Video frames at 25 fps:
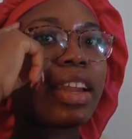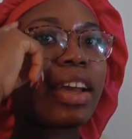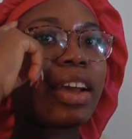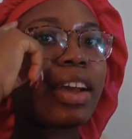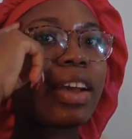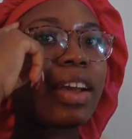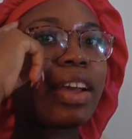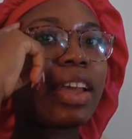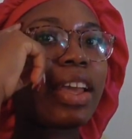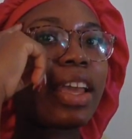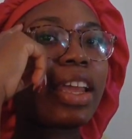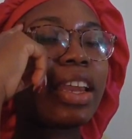are
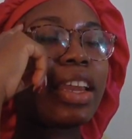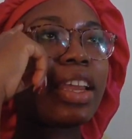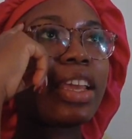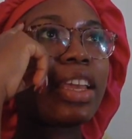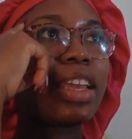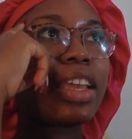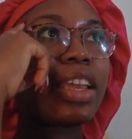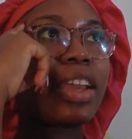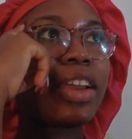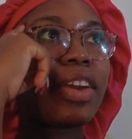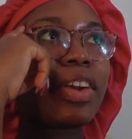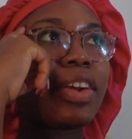in
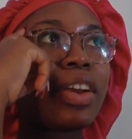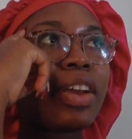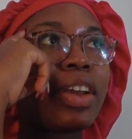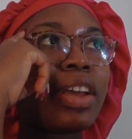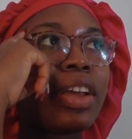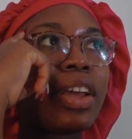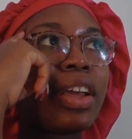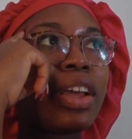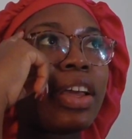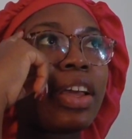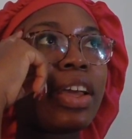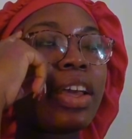here
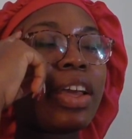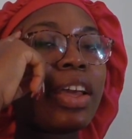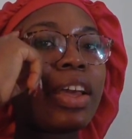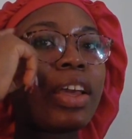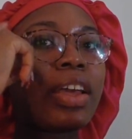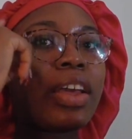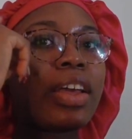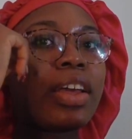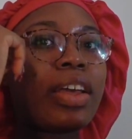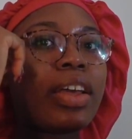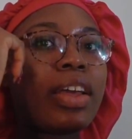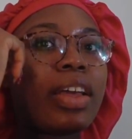
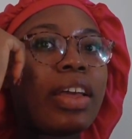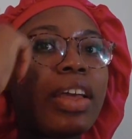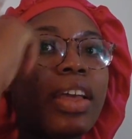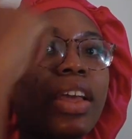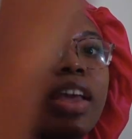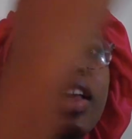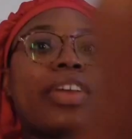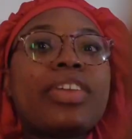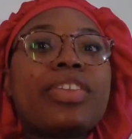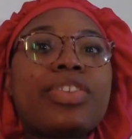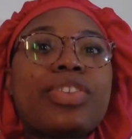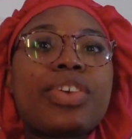
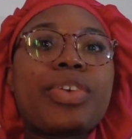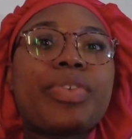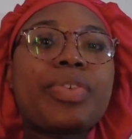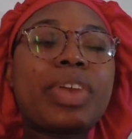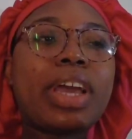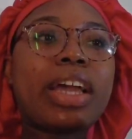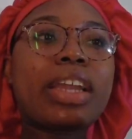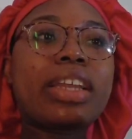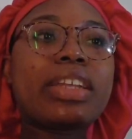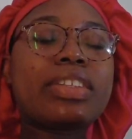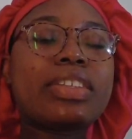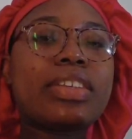into a
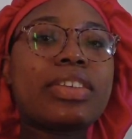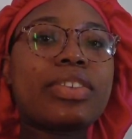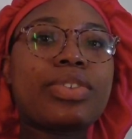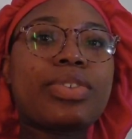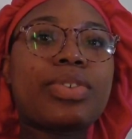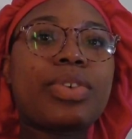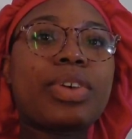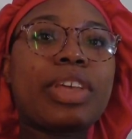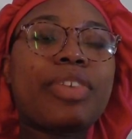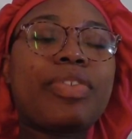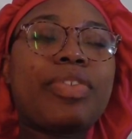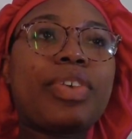reality.
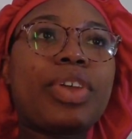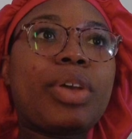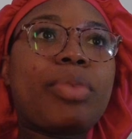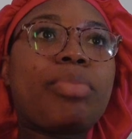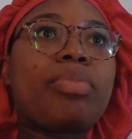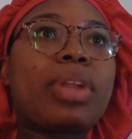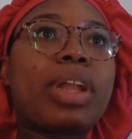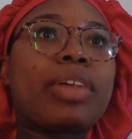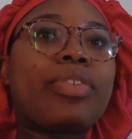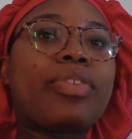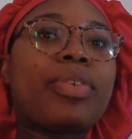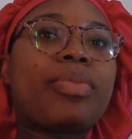So giving you a
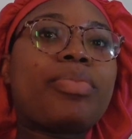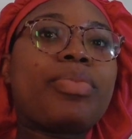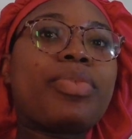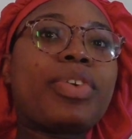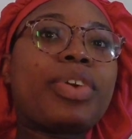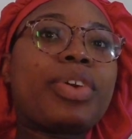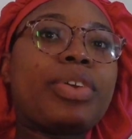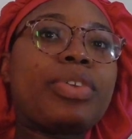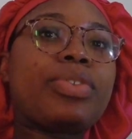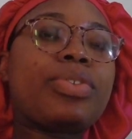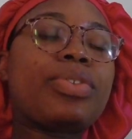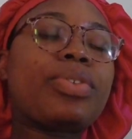platform for
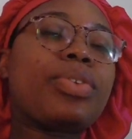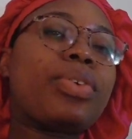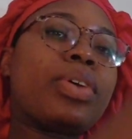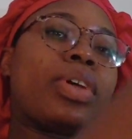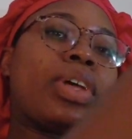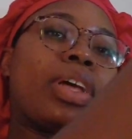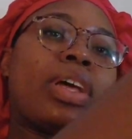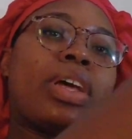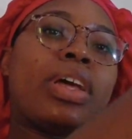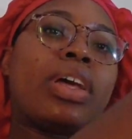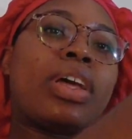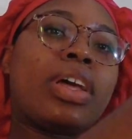you to
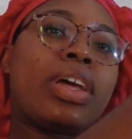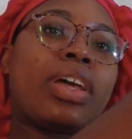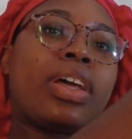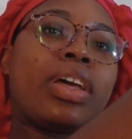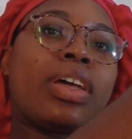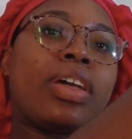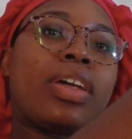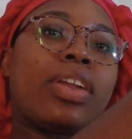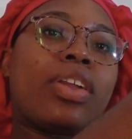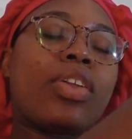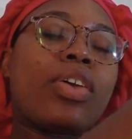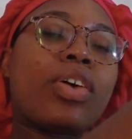
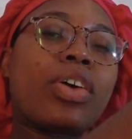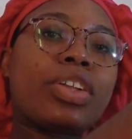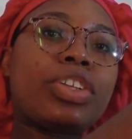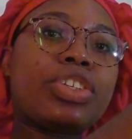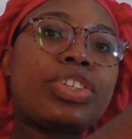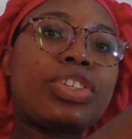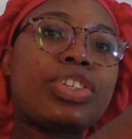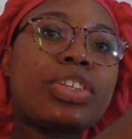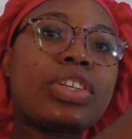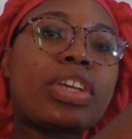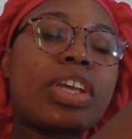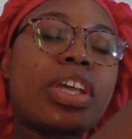
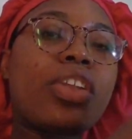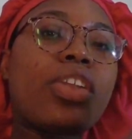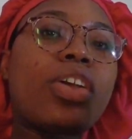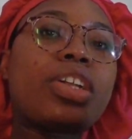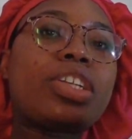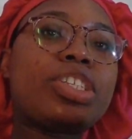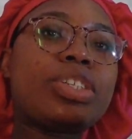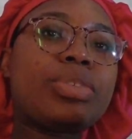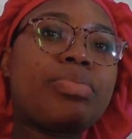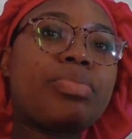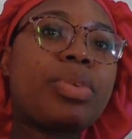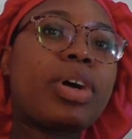launch, a
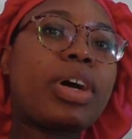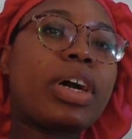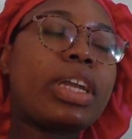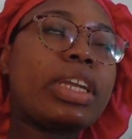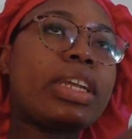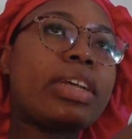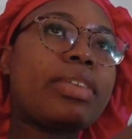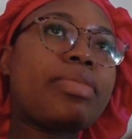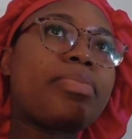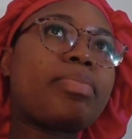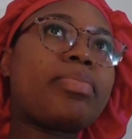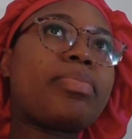launching pad.
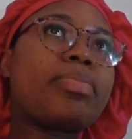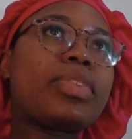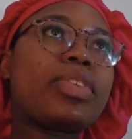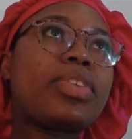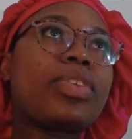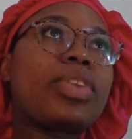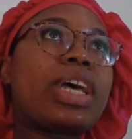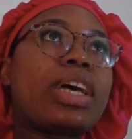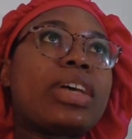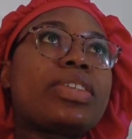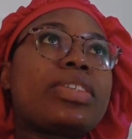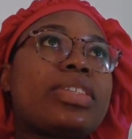So
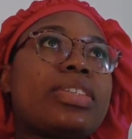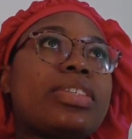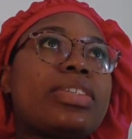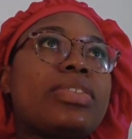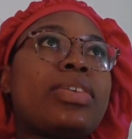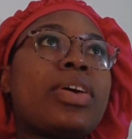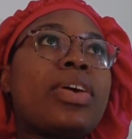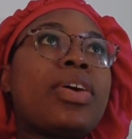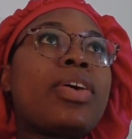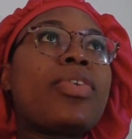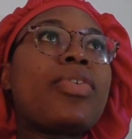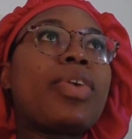that's
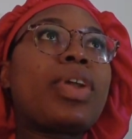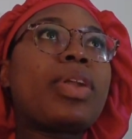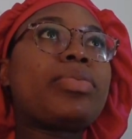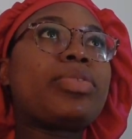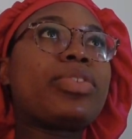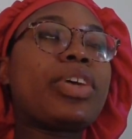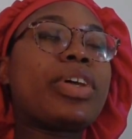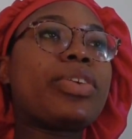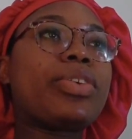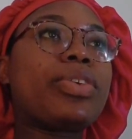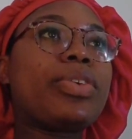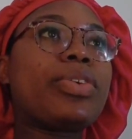what I'm
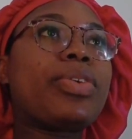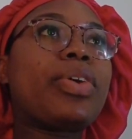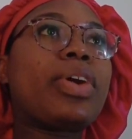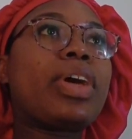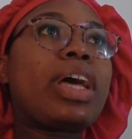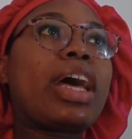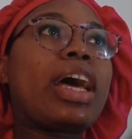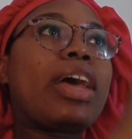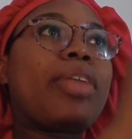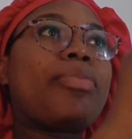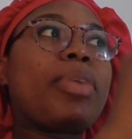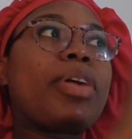trying to do.
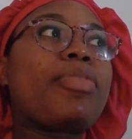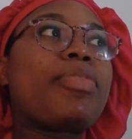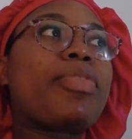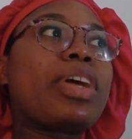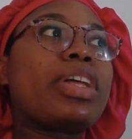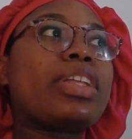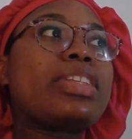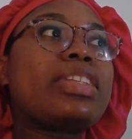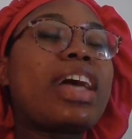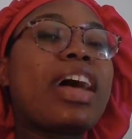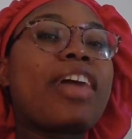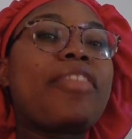And my
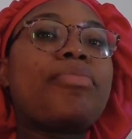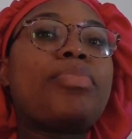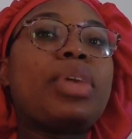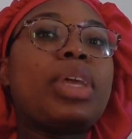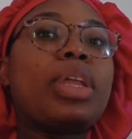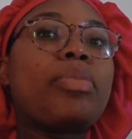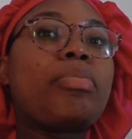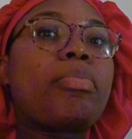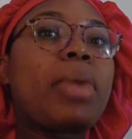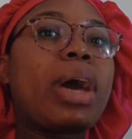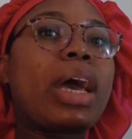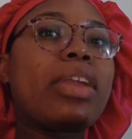friends have
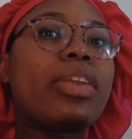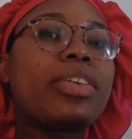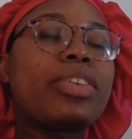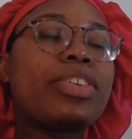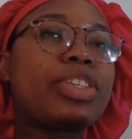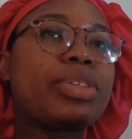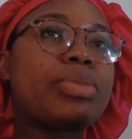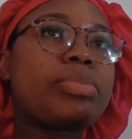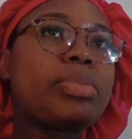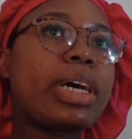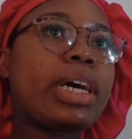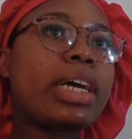been my
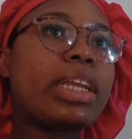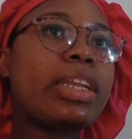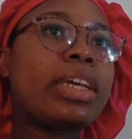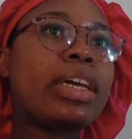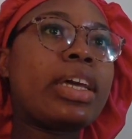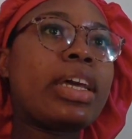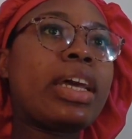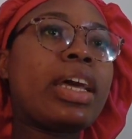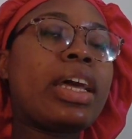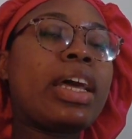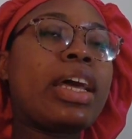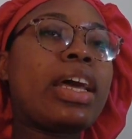launching pad.
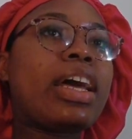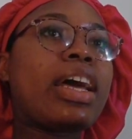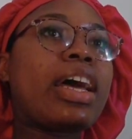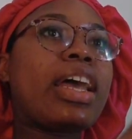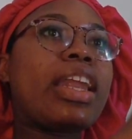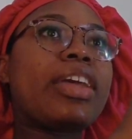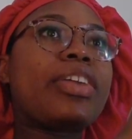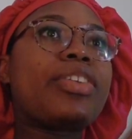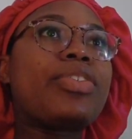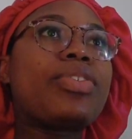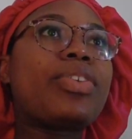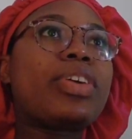
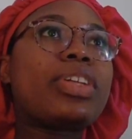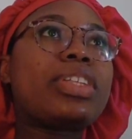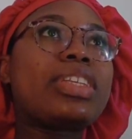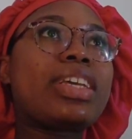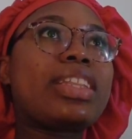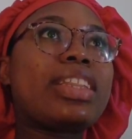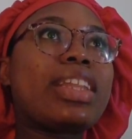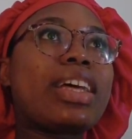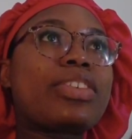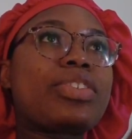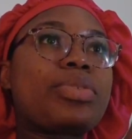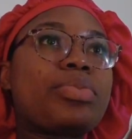And I do not
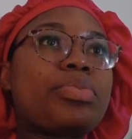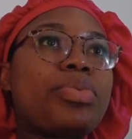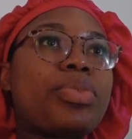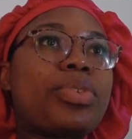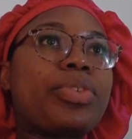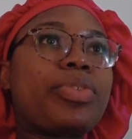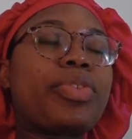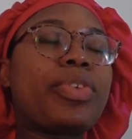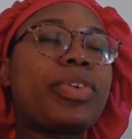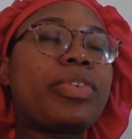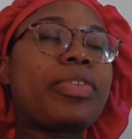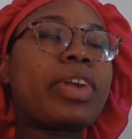take that
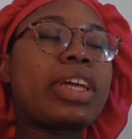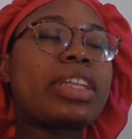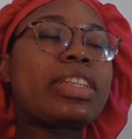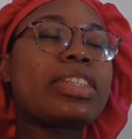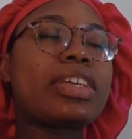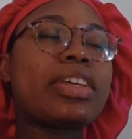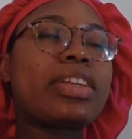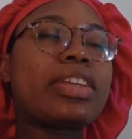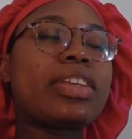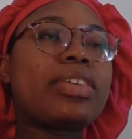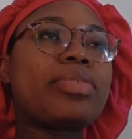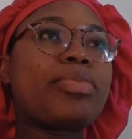support for
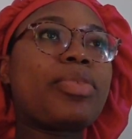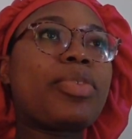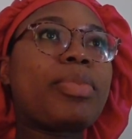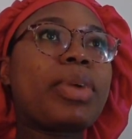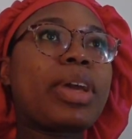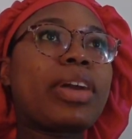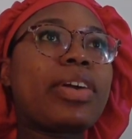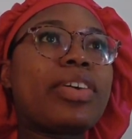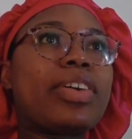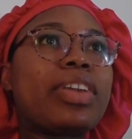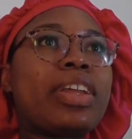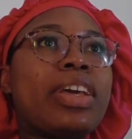granted. Oh my
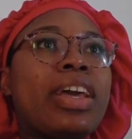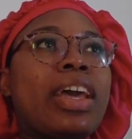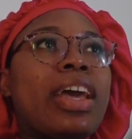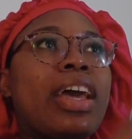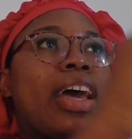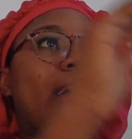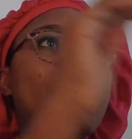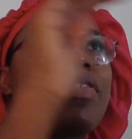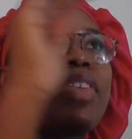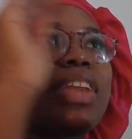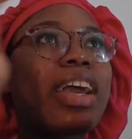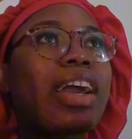God.
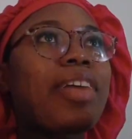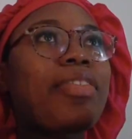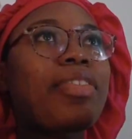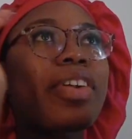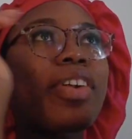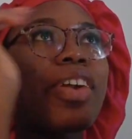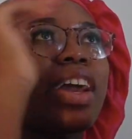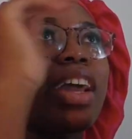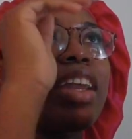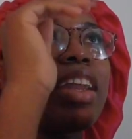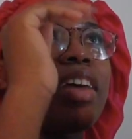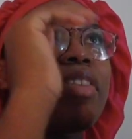I feel like I've
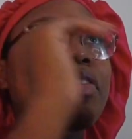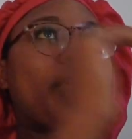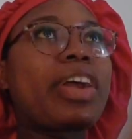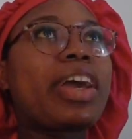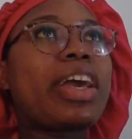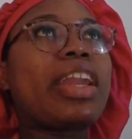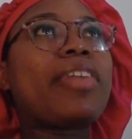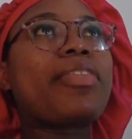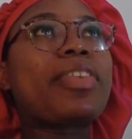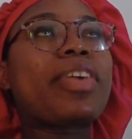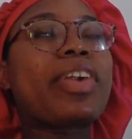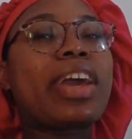cried.
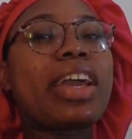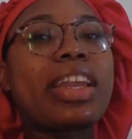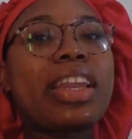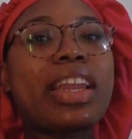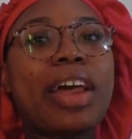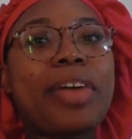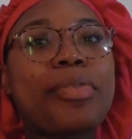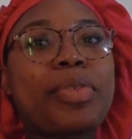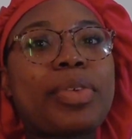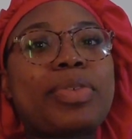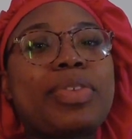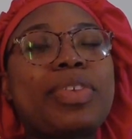
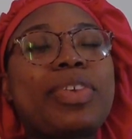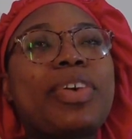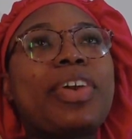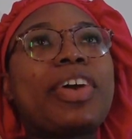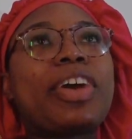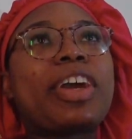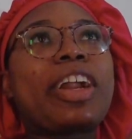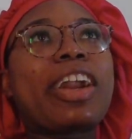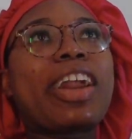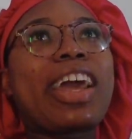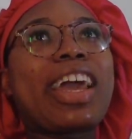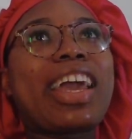I'm still going
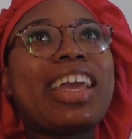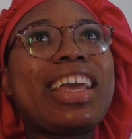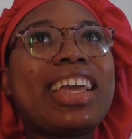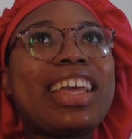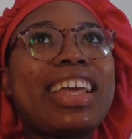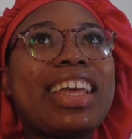to cry.